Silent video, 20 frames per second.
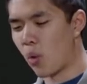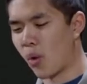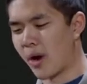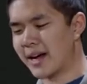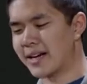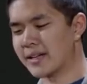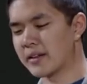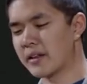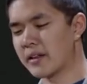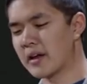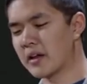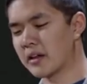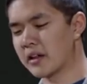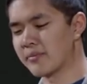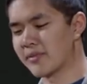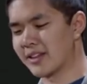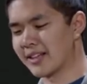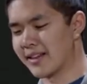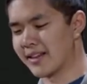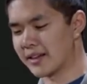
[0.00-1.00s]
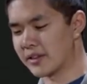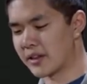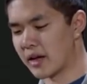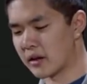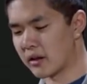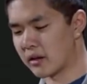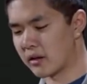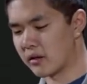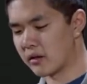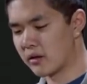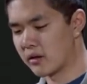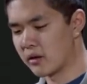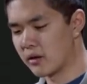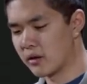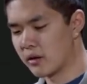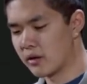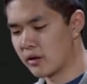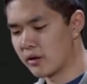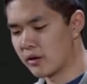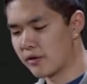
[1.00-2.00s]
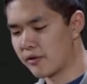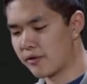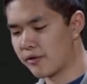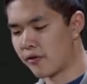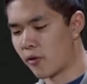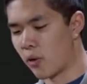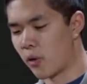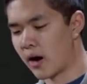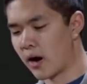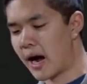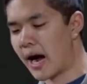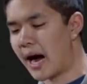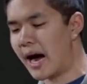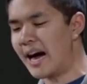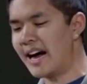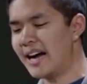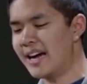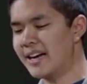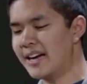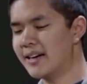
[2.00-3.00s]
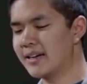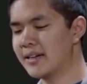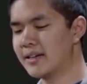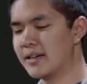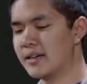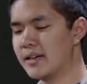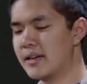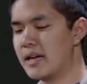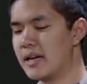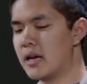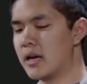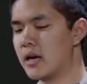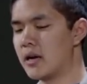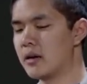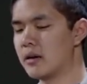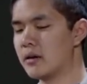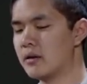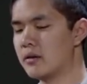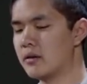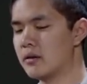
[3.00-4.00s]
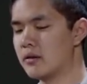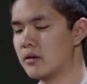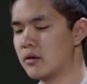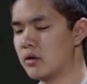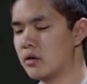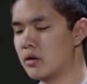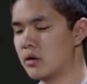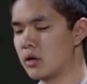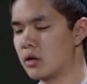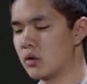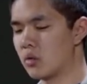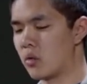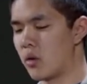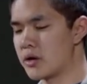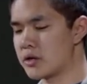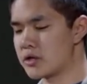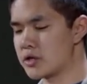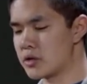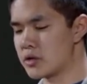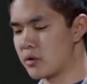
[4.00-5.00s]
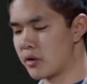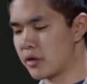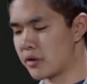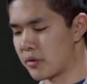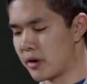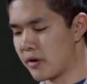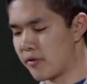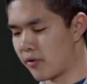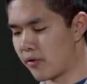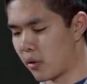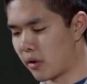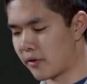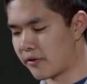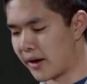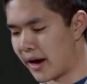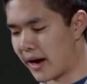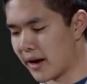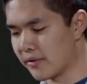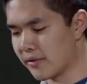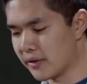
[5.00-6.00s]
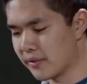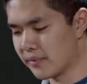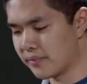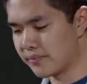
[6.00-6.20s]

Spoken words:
what I could say is something like this. For I in 1, 2, 3, 4, 5,